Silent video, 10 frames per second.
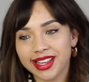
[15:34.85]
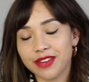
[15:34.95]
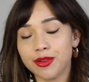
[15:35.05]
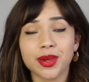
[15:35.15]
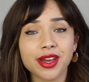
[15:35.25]

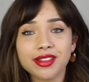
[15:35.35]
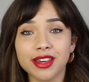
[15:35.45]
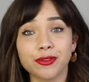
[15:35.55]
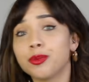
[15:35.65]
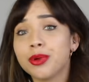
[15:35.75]
giving birth
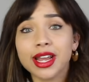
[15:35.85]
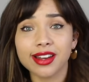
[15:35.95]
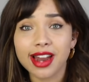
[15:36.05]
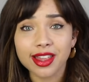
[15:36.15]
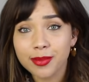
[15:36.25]
if you're
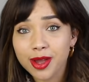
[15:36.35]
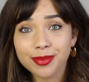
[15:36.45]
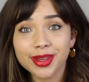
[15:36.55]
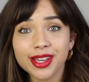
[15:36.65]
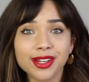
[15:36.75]
pregnant at the
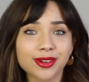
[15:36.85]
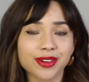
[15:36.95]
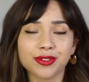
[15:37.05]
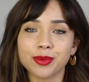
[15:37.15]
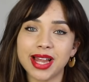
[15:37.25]
moment
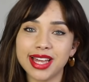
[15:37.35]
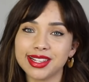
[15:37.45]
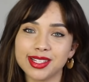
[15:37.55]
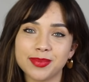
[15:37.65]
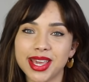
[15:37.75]
or if you're
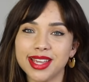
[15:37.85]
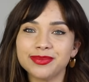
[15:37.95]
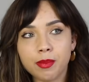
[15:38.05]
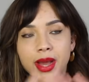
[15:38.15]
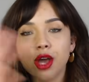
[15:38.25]
planning to
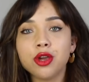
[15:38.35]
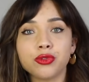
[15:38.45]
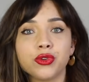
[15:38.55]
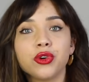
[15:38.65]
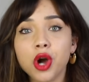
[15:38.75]
be. My
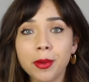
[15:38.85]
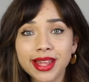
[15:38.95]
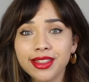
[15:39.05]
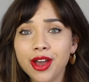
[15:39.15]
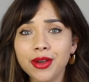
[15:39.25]
overall
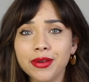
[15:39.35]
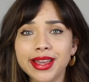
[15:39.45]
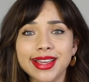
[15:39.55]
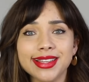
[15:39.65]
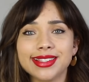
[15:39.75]
comment
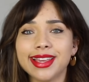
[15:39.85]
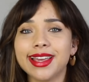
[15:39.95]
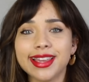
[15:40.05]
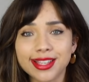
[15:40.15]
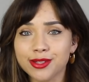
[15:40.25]
though is
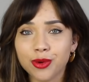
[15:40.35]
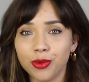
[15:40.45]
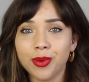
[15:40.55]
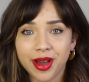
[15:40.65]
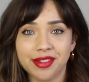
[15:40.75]
it is
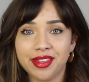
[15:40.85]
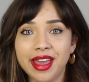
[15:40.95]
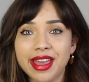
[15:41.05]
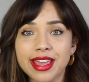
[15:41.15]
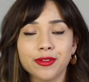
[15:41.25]
all worth
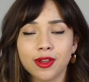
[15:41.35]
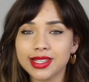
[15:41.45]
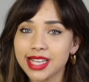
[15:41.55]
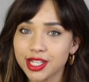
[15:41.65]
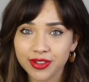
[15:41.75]
it, even though
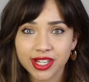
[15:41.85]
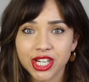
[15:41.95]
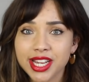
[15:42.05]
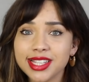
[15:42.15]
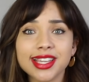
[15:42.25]
it sounds really
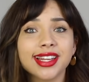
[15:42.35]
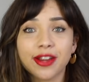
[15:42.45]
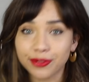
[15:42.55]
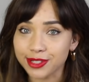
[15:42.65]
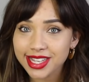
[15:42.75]
cheesy and
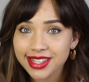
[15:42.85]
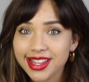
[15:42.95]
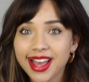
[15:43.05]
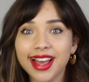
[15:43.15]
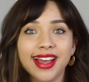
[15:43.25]
everyone
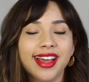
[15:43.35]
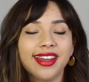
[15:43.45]
says that.